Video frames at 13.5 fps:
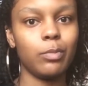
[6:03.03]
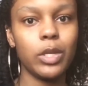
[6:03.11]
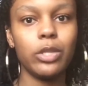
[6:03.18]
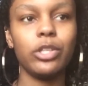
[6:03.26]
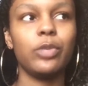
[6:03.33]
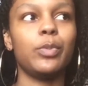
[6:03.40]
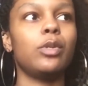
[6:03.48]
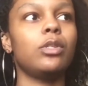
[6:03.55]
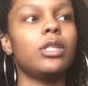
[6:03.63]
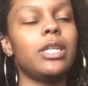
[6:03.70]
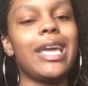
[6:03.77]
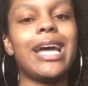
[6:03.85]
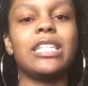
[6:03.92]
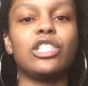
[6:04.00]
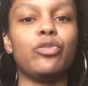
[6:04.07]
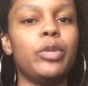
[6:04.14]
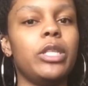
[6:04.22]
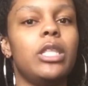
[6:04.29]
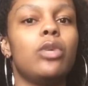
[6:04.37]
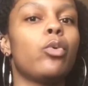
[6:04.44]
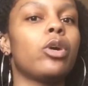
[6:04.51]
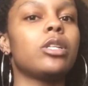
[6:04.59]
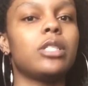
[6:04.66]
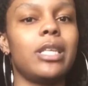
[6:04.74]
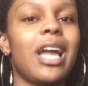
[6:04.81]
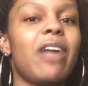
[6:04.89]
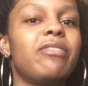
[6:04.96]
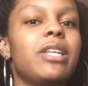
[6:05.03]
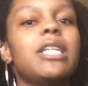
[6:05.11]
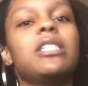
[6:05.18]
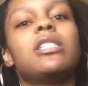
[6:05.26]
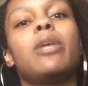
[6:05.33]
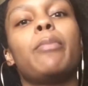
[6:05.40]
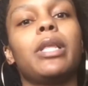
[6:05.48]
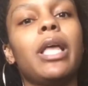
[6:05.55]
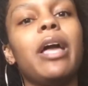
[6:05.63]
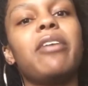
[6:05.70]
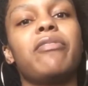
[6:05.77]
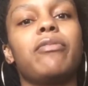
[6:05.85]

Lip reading: Mother's Milk Tea has to be the worst thing I've tasted in my life.